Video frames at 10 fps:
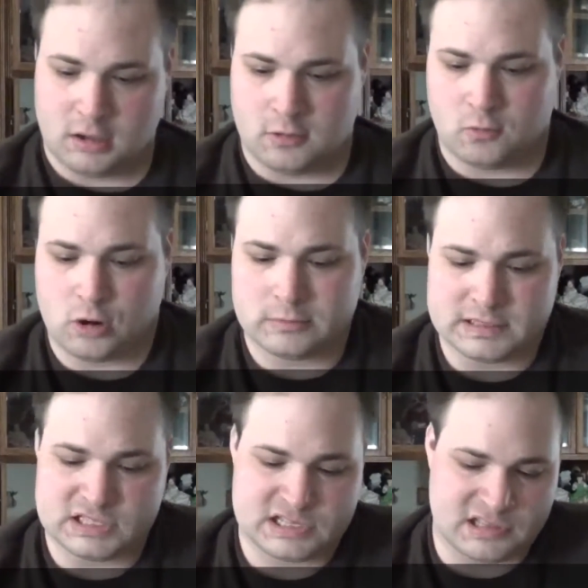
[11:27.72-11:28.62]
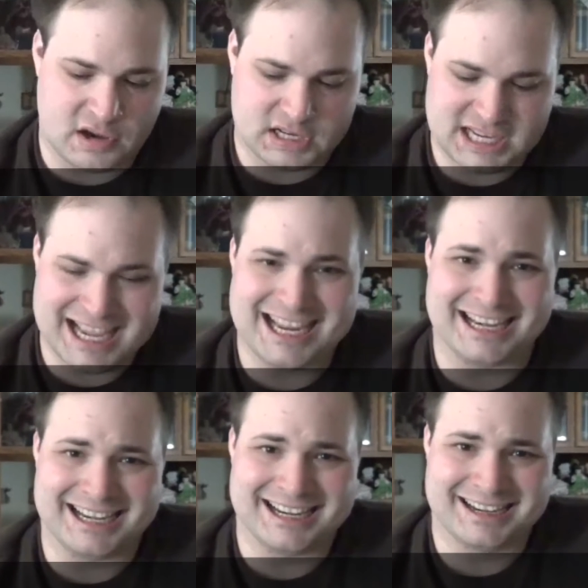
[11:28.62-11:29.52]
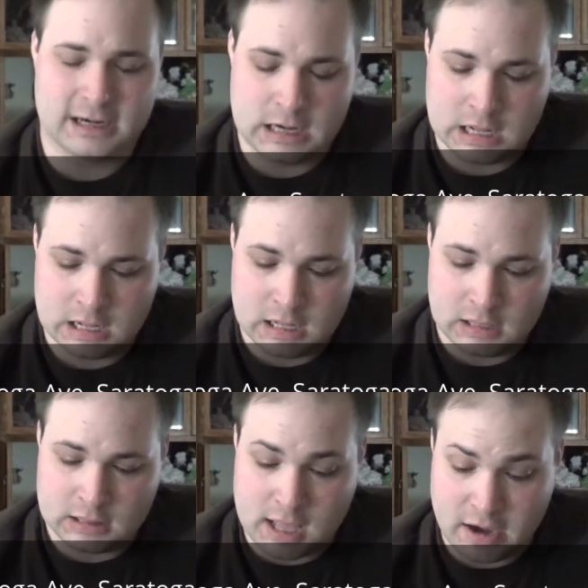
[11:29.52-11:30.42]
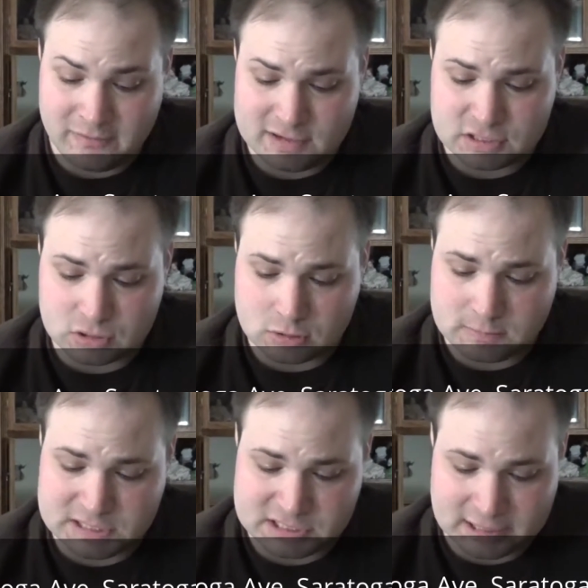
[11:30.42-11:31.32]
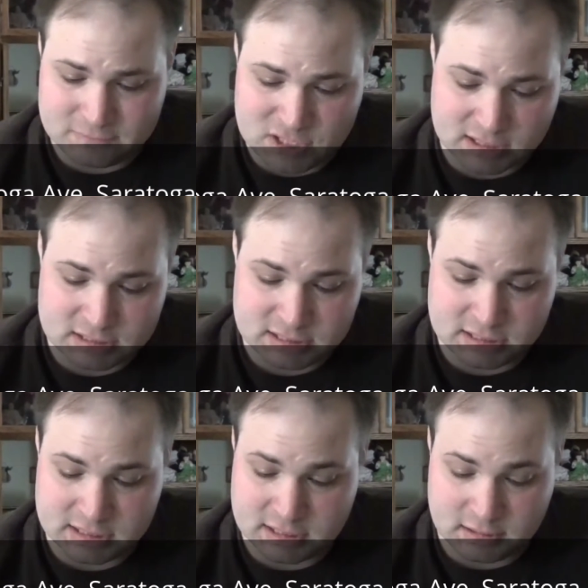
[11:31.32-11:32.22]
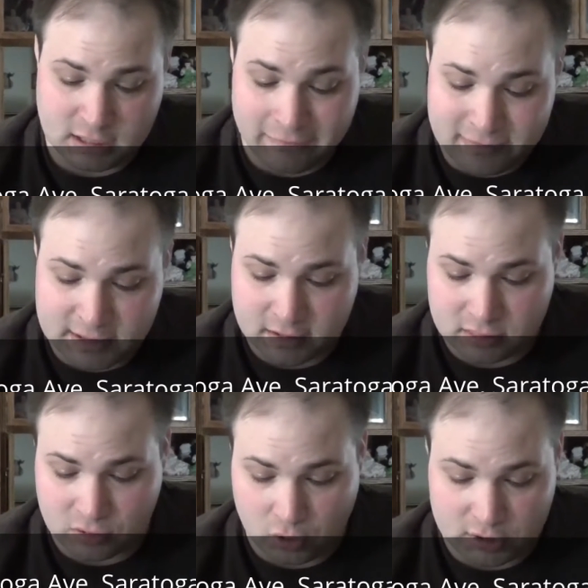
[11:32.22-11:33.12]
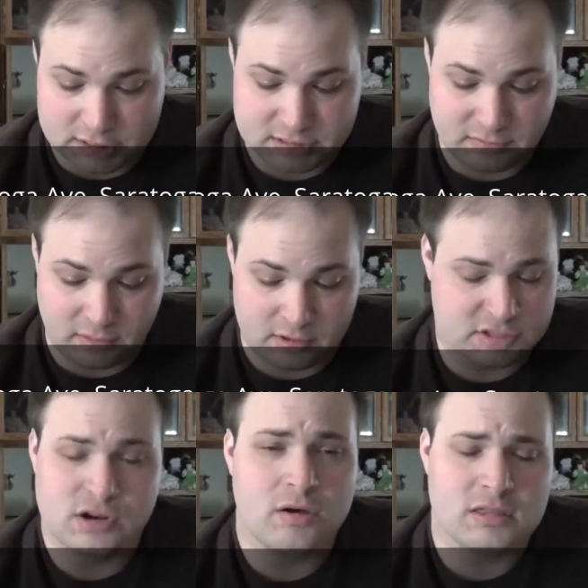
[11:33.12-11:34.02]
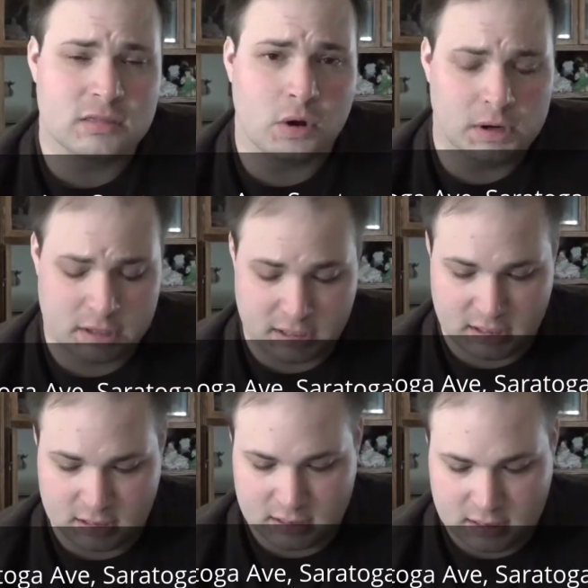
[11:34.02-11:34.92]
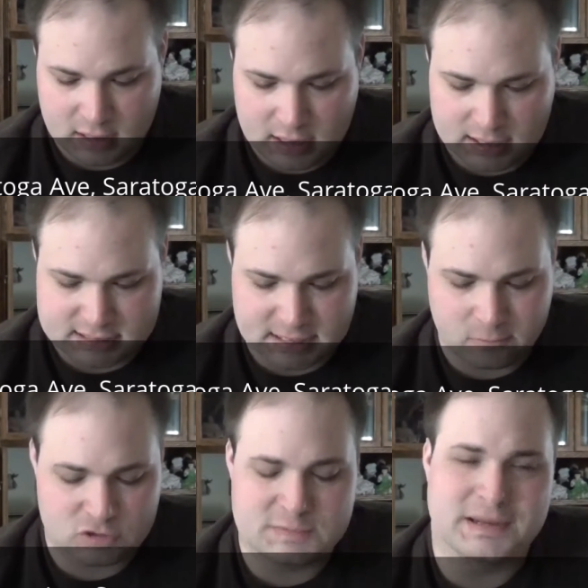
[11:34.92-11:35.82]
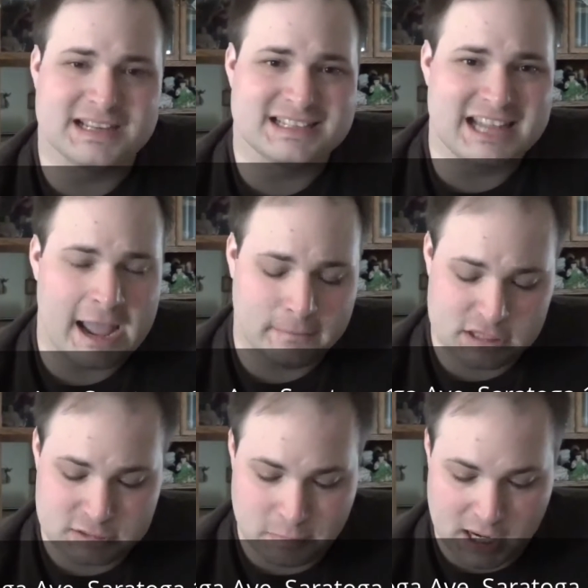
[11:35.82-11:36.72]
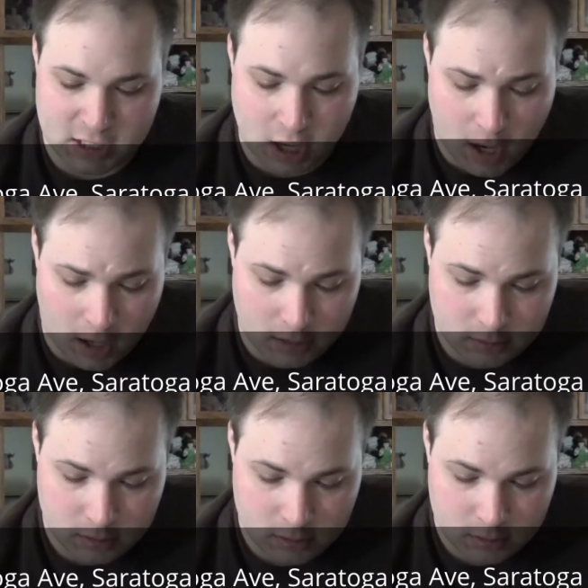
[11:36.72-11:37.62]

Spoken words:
in Romans 13, "Let every soul be subject to the governing authorities, for there's no authority except what's been established by God."